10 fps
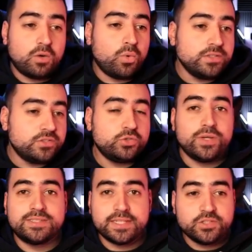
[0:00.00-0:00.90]
I want to
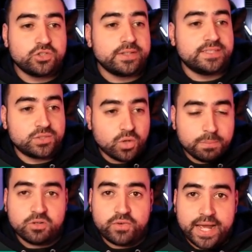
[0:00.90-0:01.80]
essentially
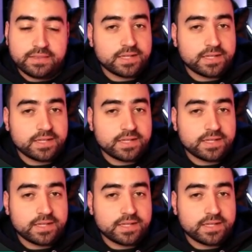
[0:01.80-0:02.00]
swap around